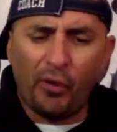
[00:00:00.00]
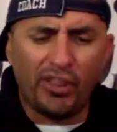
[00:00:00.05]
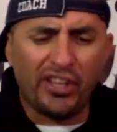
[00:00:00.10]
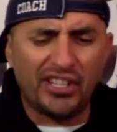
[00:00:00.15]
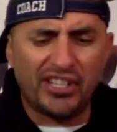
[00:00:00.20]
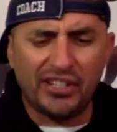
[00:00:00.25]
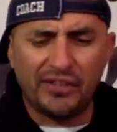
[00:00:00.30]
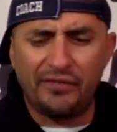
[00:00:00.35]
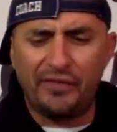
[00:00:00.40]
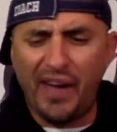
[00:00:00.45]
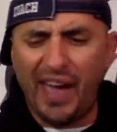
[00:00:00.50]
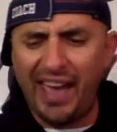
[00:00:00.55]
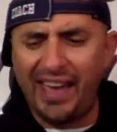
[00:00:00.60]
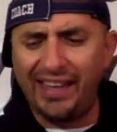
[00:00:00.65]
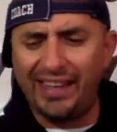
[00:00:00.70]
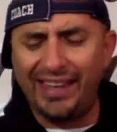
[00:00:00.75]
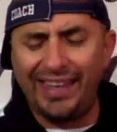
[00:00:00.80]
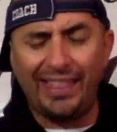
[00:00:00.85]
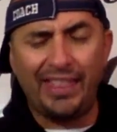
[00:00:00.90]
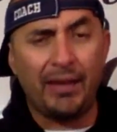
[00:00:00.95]
before this
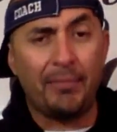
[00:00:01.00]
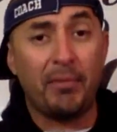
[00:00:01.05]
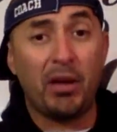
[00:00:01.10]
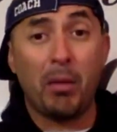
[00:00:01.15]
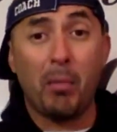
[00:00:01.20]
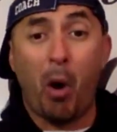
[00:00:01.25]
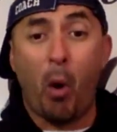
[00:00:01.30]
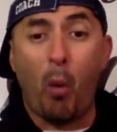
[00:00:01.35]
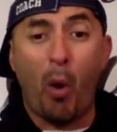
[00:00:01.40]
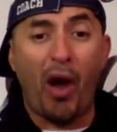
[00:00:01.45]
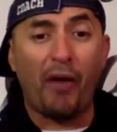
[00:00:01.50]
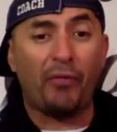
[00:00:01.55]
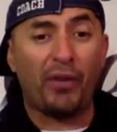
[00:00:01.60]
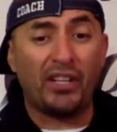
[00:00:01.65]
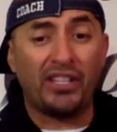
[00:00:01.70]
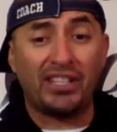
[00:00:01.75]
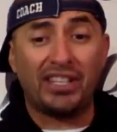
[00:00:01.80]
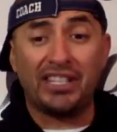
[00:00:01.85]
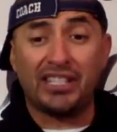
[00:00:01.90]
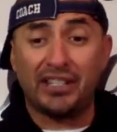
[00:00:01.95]
event, and then me and my
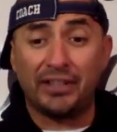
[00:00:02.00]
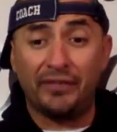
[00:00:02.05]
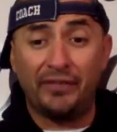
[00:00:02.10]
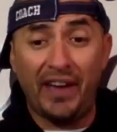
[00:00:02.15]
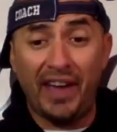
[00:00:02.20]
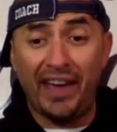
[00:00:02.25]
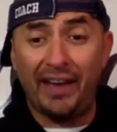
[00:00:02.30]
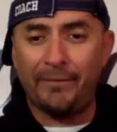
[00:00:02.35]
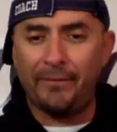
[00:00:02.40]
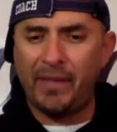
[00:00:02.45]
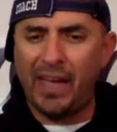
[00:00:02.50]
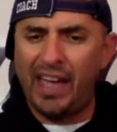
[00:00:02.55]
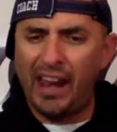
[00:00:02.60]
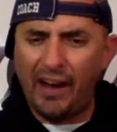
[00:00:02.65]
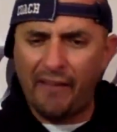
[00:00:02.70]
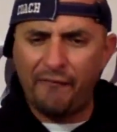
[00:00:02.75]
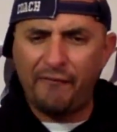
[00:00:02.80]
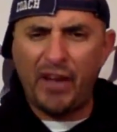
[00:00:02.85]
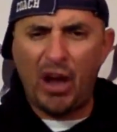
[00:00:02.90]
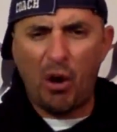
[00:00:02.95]
wife went to this event
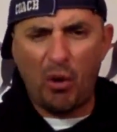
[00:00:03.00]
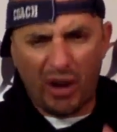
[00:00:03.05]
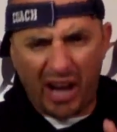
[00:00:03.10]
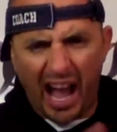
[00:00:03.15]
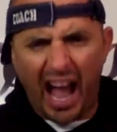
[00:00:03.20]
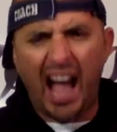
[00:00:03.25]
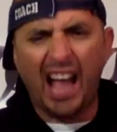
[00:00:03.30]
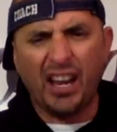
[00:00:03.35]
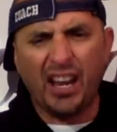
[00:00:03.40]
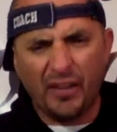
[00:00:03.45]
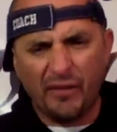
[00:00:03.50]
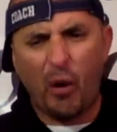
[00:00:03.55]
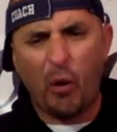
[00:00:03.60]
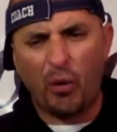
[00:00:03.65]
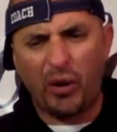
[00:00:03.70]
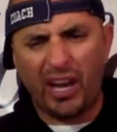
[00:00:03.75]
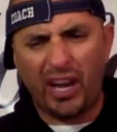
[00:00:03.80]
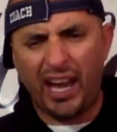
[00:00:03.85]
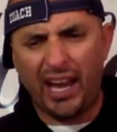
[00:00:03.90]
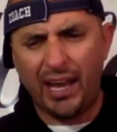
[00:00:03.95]
and I felt
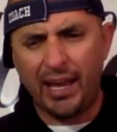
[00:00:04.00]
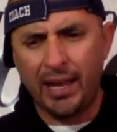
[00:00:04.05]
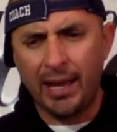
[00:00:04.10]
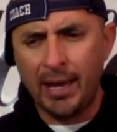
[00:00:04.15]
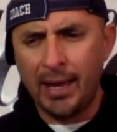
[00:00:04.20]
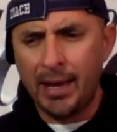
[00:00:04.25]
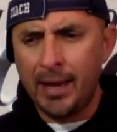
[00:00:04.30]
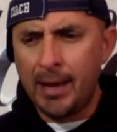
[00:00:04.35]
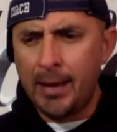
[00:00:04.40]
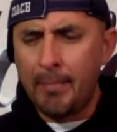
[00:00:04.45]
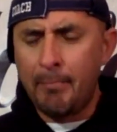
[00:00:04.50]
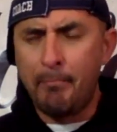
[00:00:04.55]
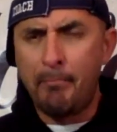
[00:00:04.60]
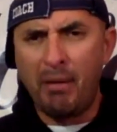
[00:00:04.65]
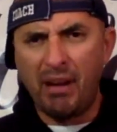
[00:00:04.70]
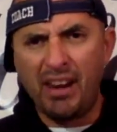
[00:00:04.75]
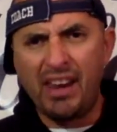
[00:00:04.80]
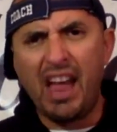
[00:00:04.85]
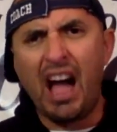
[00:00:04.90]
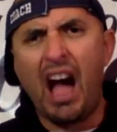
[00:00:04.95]
kind of okay,
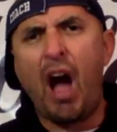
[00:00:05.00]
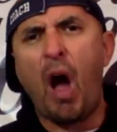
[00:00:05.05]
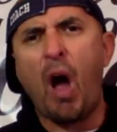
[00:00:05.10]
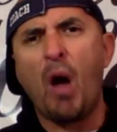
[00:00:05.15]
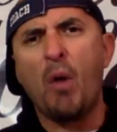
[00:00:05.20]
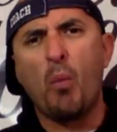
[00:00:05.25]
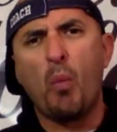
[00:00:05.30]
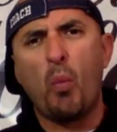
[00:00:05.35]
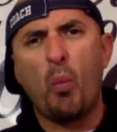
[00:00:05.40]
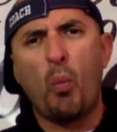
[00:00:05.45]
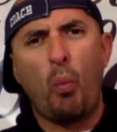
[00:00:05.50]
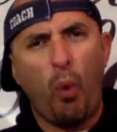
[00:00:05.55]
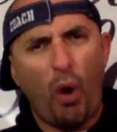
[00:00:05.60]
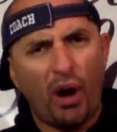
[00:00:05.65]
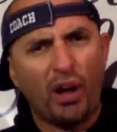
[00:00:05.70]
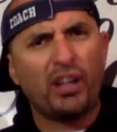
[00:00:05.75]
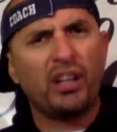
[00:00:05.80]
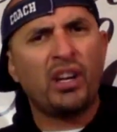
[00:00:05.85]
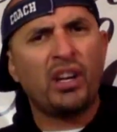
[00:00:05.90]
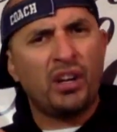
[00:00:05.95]
but not
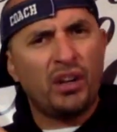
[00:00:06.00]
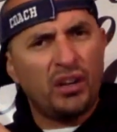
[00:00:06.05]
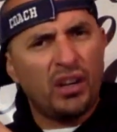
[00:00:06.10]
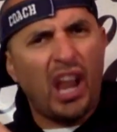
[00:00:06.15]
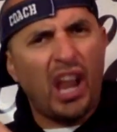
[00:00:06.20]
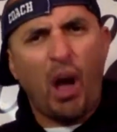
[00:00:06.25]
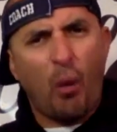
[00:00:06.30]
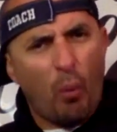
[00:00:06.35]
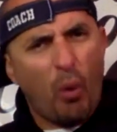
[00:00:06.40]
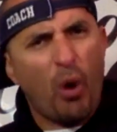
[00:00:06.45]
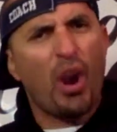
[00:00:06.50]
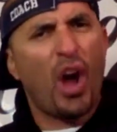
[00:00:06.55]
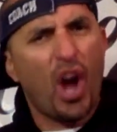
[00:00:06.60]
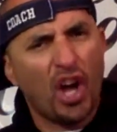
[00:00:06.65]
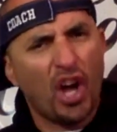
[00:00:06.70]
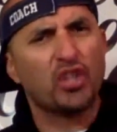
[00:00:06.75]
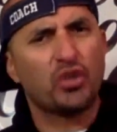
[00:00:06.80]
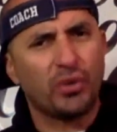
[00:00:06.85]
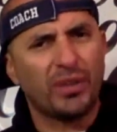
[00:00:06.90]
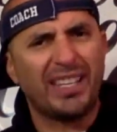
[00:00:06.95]

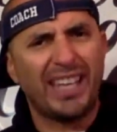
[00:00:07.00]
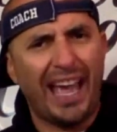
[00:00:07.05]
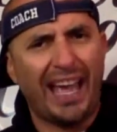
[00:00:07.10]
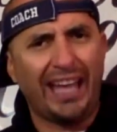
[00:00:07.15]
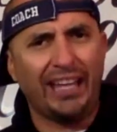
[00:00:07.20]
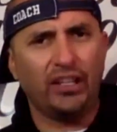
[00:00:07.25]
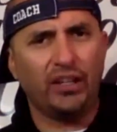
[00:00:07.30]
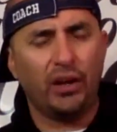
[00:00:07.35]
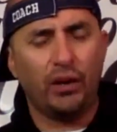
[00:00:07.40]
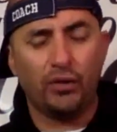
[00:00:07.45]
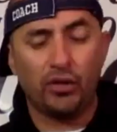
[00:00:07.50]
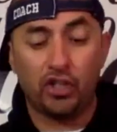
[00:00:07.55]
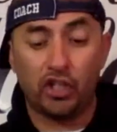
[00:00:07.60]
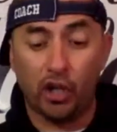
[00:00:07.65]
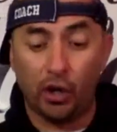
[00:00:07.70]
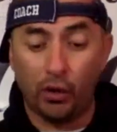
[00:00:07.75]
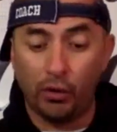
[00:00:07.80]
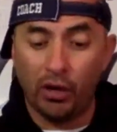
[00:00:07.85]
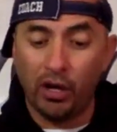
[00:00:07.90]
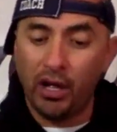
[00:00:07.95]
100 yet,
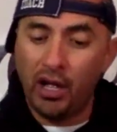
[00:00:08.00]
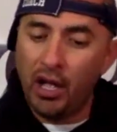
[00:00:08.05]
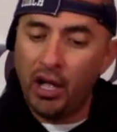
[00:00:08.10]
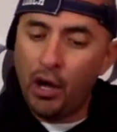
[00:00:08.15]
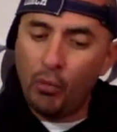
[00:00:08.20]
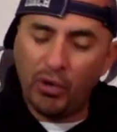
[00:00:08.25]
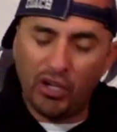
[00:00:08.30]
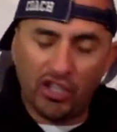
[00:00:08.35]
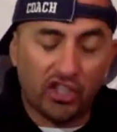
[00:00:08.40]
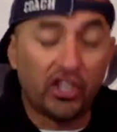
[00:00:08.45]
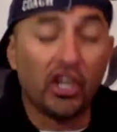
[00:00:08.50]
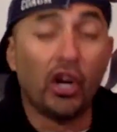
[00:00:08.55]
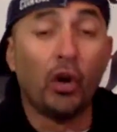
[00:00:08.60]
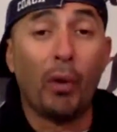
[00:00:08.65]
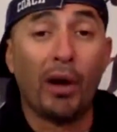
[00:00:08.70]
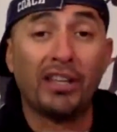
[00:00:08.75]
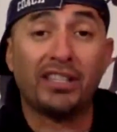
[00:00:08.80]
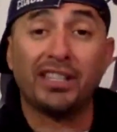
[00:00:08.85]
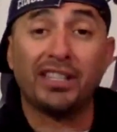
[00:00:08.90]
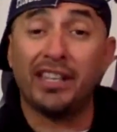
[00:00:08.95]
So we
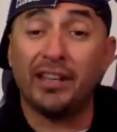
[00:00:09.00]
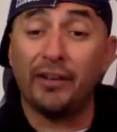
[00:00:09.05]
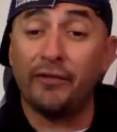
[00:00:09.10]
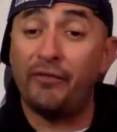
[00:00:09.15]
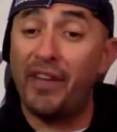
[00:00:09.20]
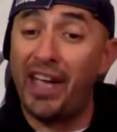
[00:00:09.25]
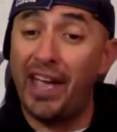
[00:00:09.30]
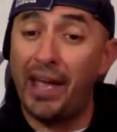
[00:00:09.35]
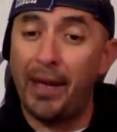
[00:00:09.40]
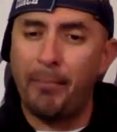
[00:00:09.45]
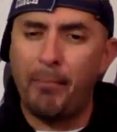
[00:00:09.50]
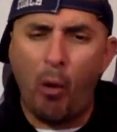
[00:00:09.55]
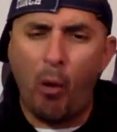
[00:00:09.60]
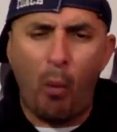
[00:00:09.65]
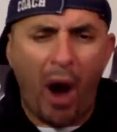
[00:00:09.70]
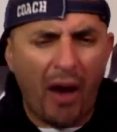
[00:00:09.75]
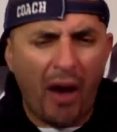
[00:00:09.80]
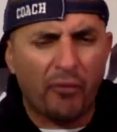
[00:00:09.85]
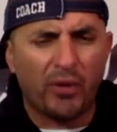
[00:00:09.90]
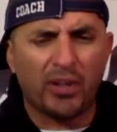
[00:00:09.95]
still went to the event.
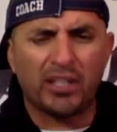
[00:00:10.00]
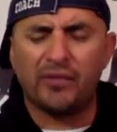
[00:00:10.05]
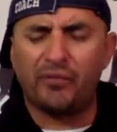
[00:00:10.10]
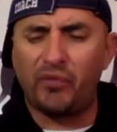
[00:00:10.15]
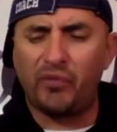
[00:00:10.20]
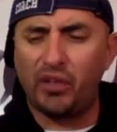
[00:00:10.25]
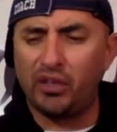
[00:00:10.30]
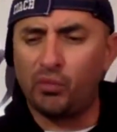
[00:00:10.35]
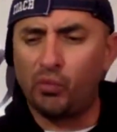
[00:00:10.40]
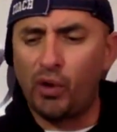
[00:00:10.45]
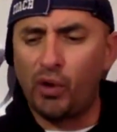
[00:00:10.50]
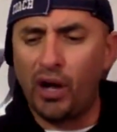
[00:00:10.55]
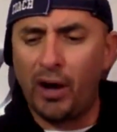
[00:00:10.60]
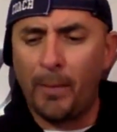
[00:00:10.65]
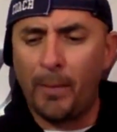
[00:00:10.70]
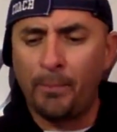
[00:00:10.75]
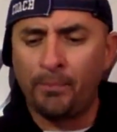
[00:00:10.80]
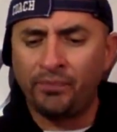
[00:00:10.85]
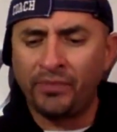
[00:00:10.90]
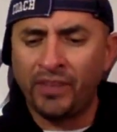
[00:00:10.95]
My wife wasn't feeling
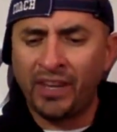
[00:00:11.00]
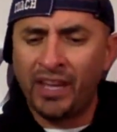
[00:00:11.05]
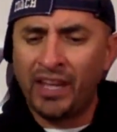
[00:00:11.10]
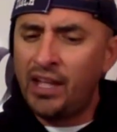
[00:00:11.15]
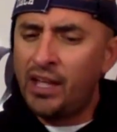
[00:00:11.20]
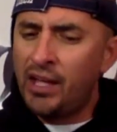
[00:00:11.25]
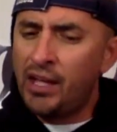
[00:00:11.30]
well.